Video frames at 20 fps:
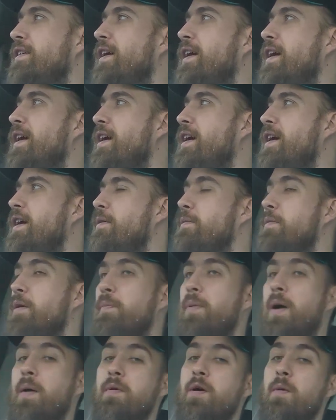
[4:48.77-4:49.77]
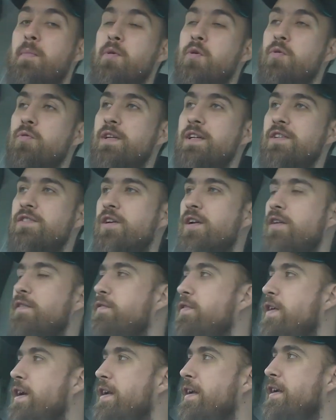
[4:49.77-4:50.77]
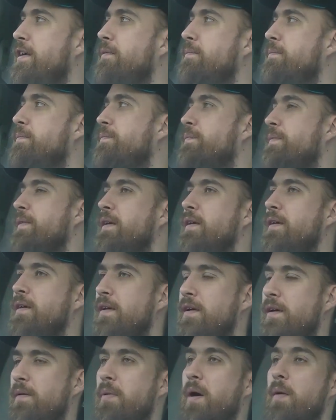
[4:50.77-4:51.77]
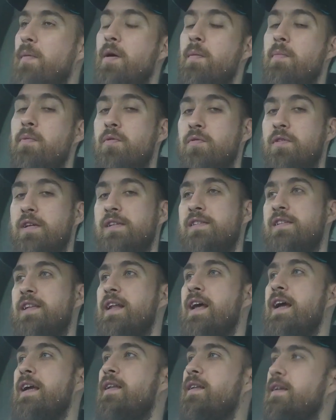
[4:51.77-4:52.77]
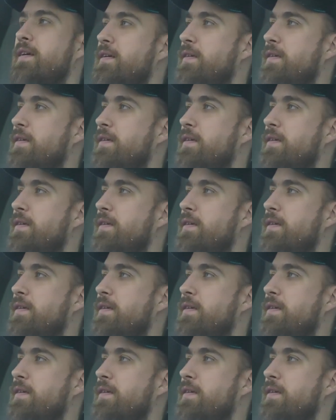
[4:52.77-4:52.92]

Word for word: I'll probably upload this on a Friday, probably upload this tonight,